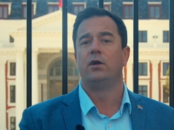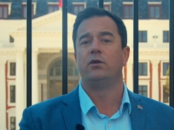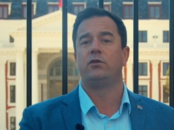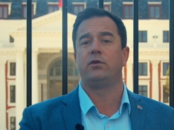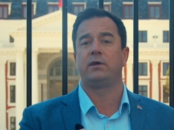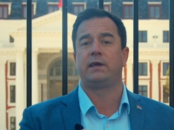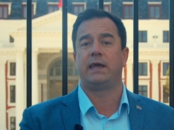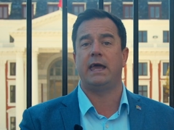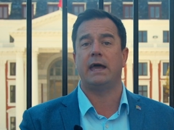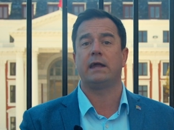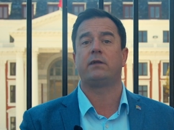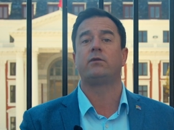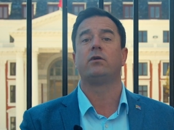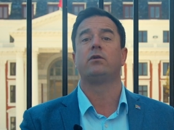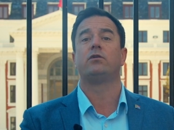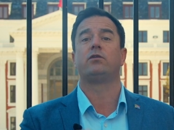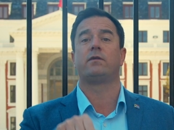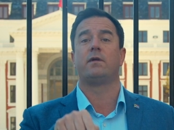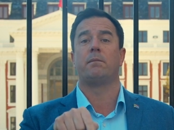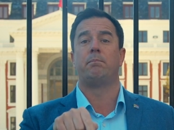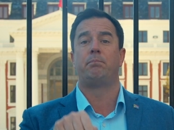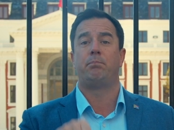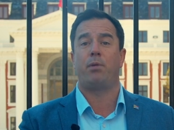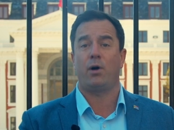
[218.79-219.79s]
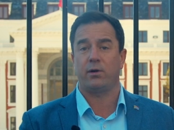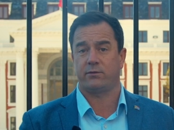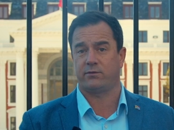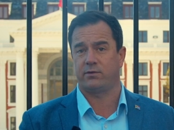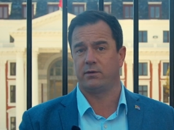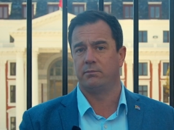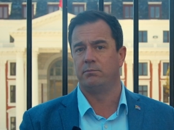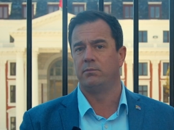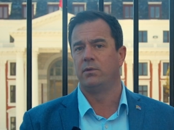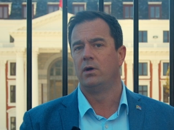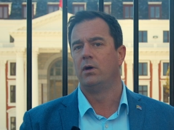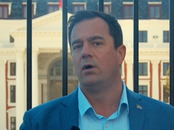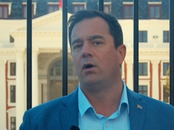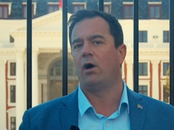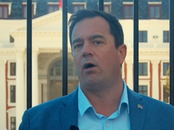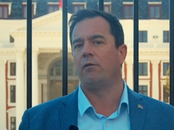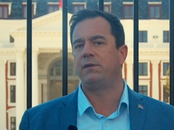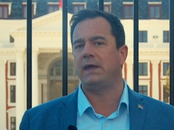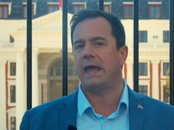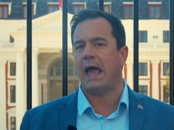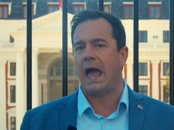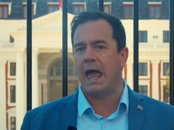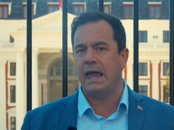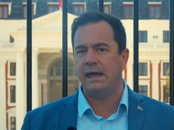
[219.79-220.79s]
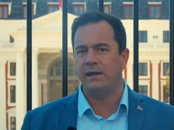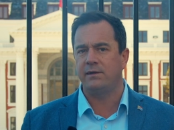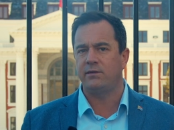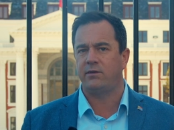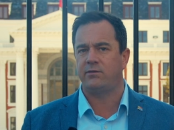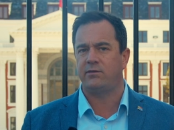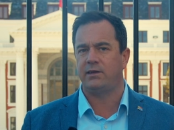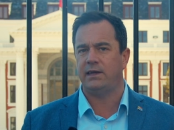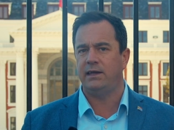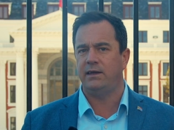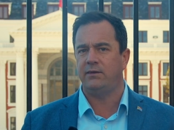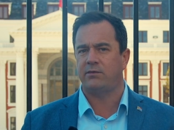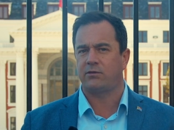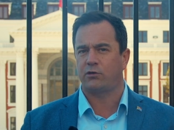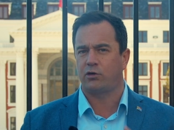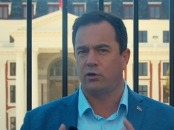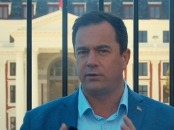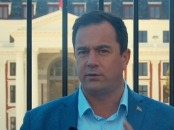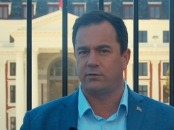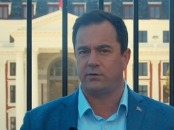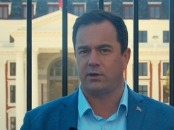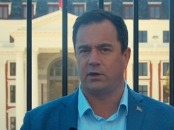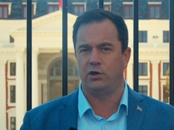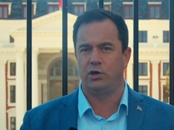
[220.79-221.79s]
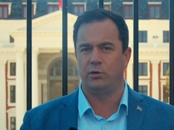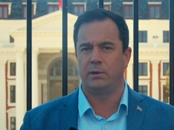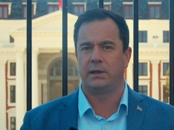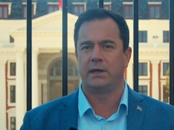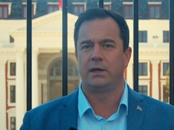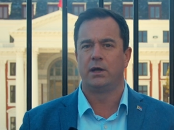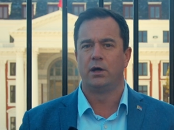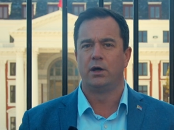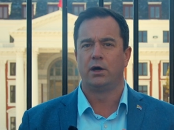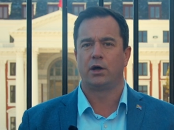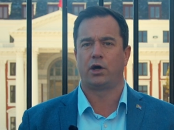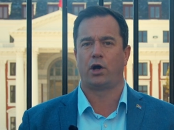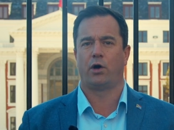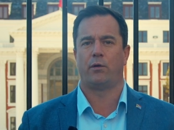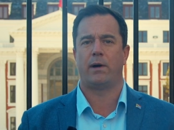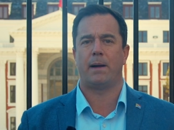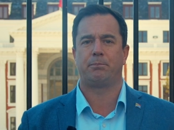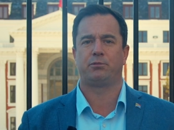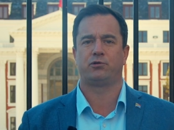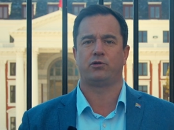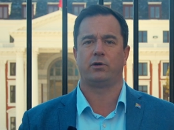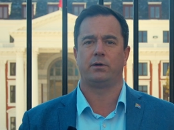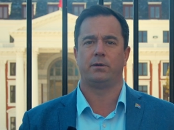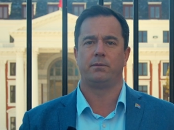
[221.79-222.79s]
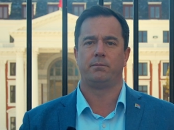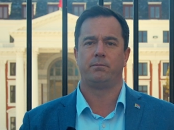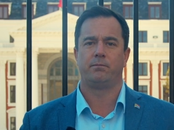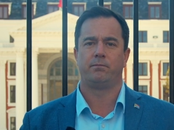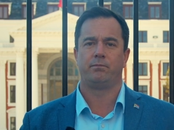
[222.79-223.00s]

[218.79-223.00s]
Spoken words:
to get to the bottom of the ANC's continuing corruption.